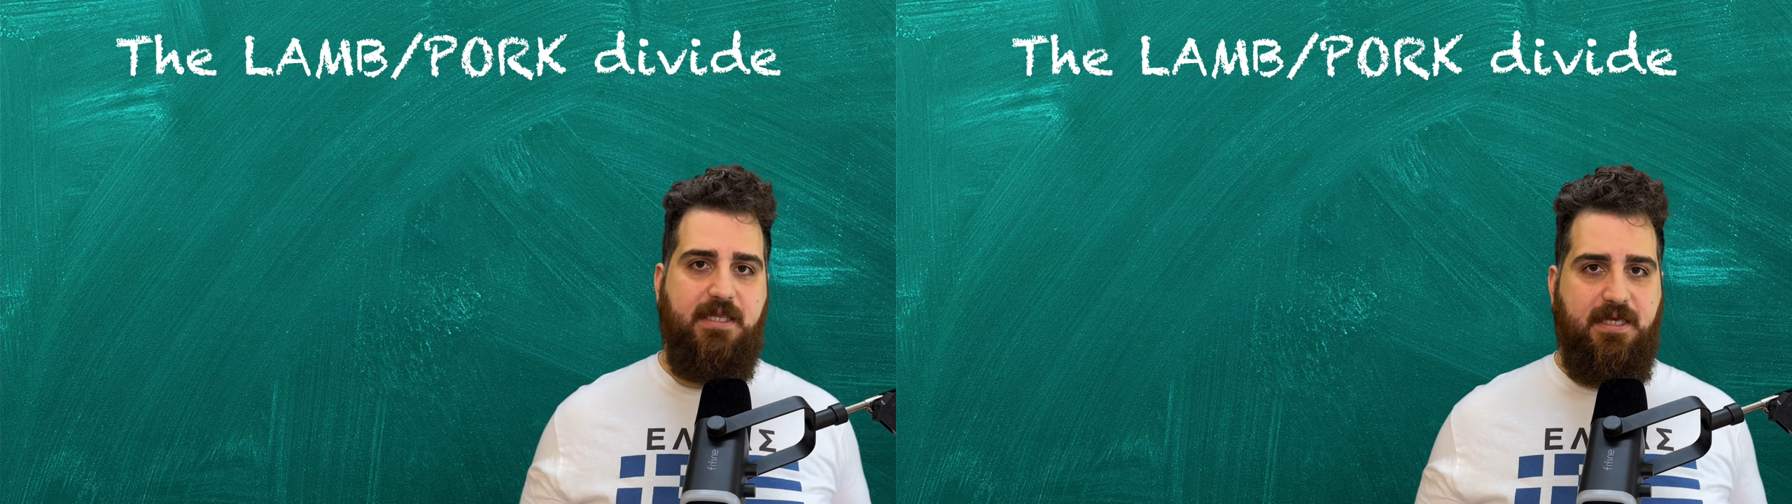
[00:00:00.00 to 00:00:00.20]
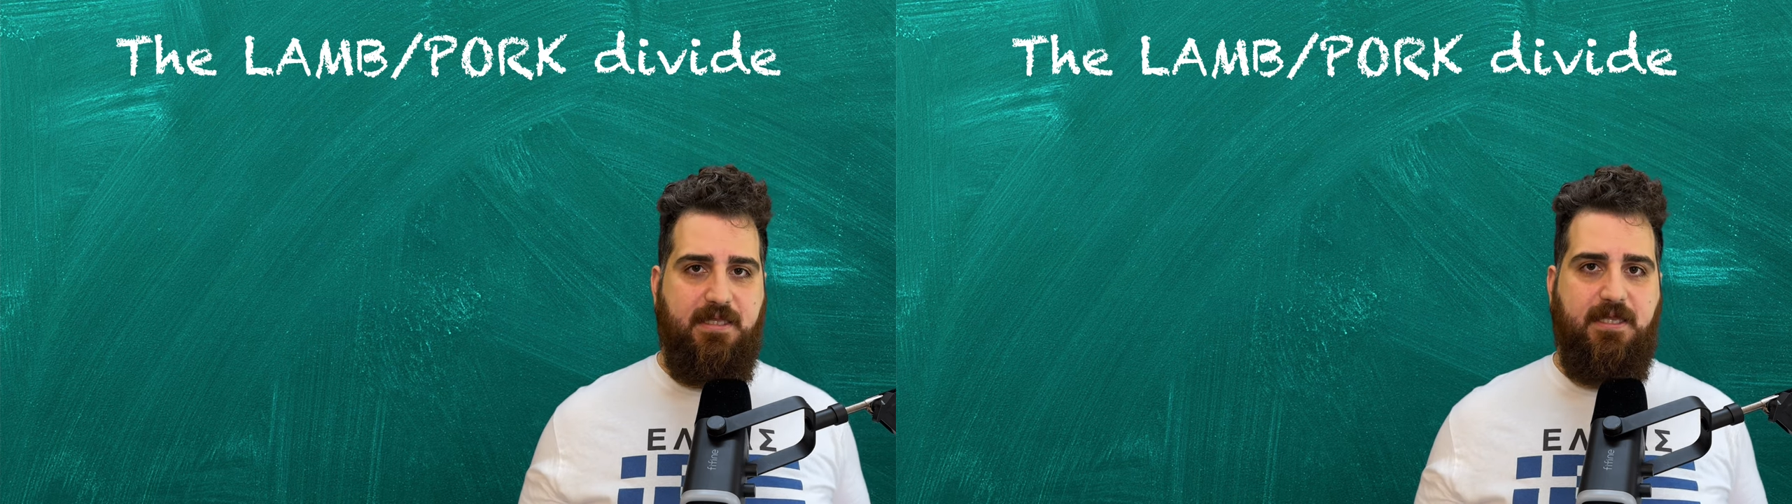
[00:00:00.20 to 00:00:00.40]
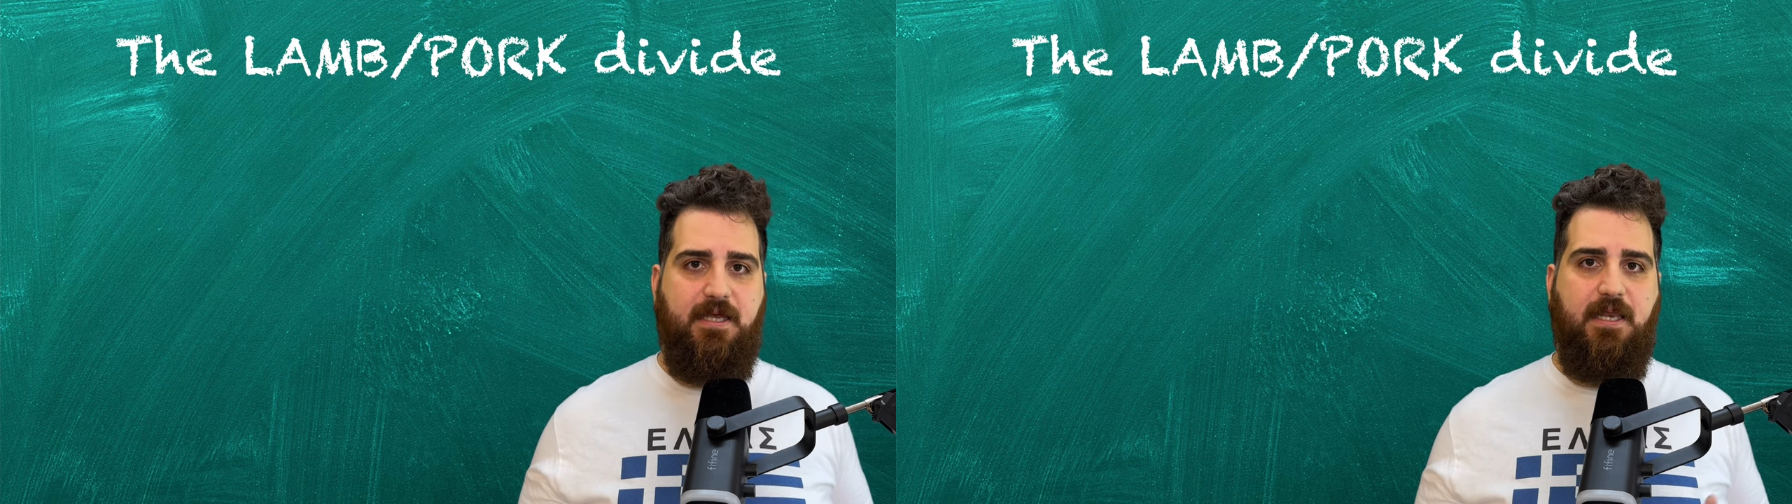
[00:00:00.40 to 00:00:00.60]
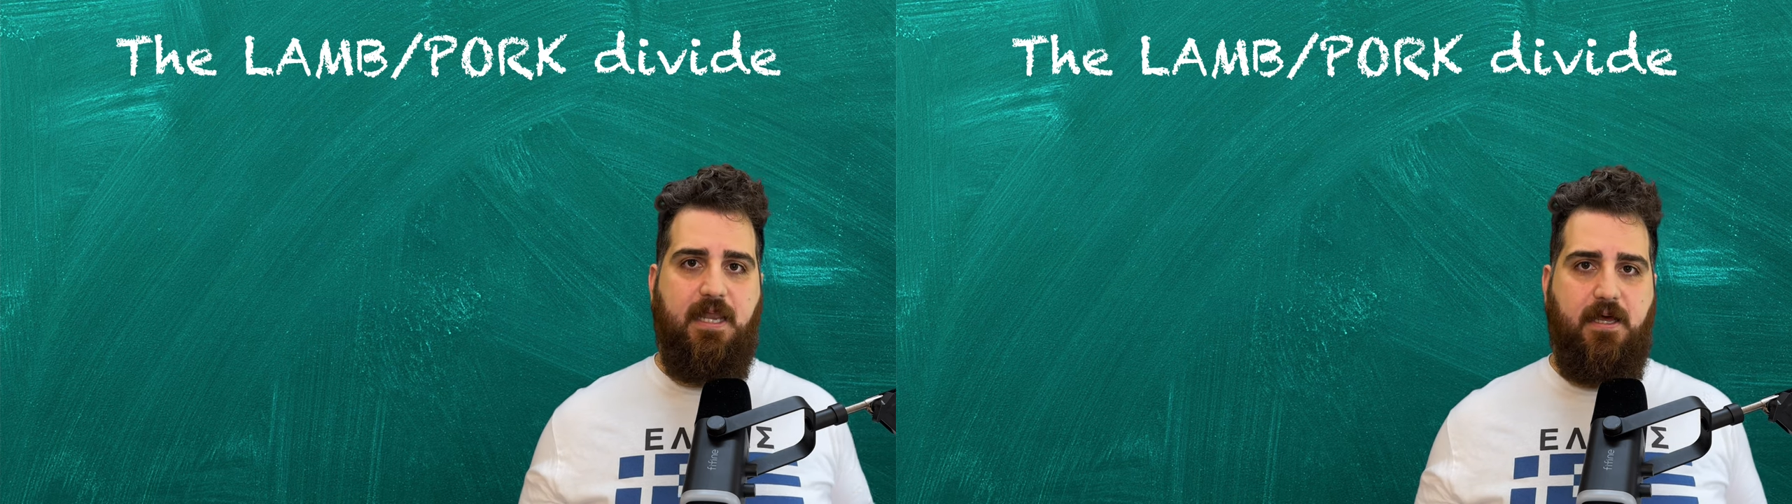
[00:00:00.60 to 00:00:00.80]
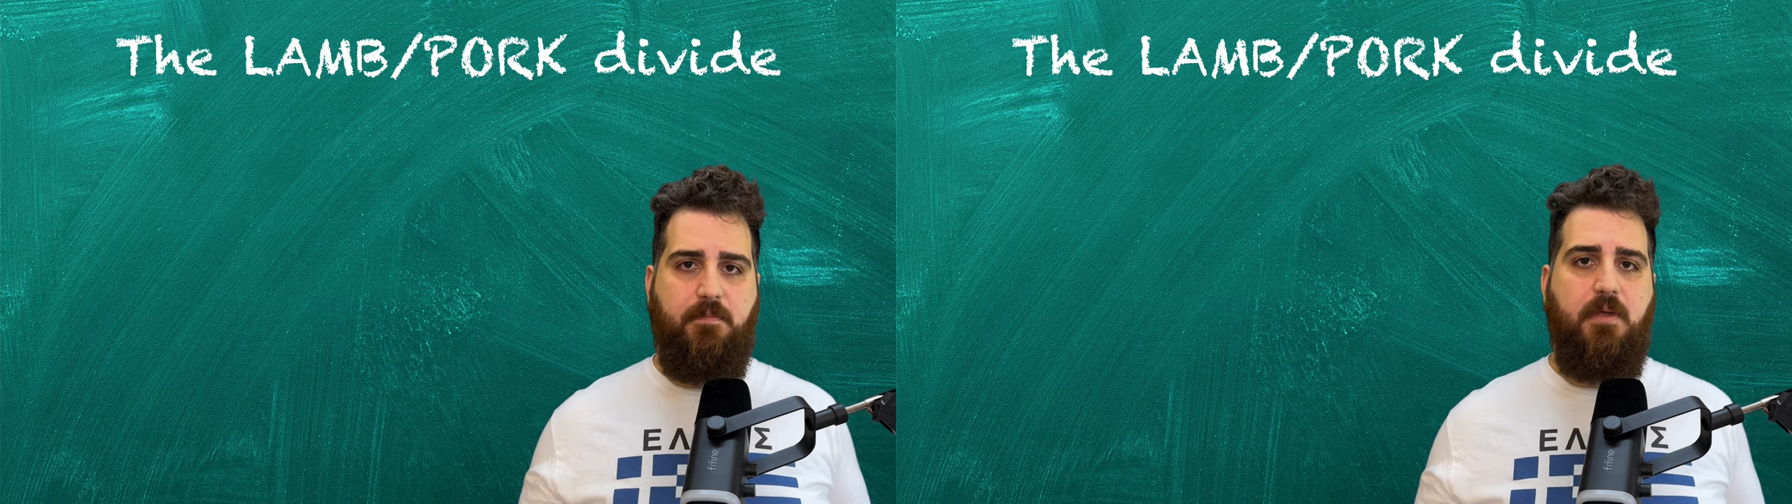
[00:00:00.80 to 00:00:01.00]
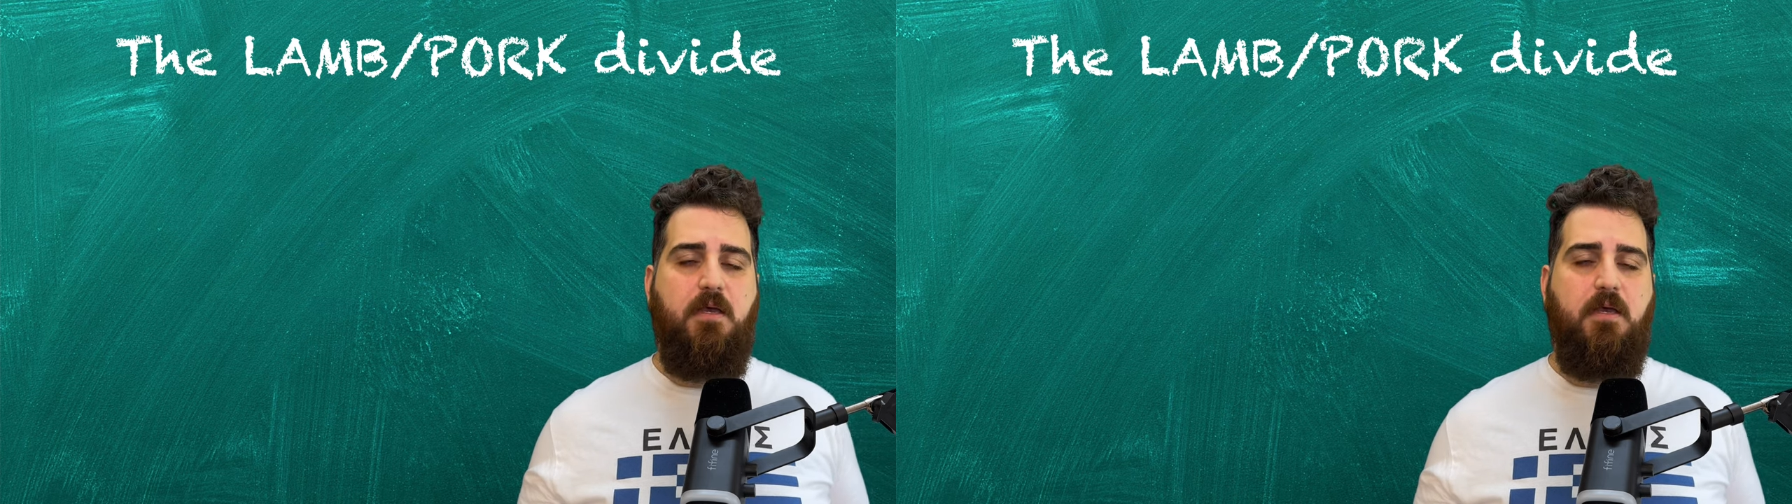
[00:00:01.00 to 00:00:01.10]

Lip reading: eating lamb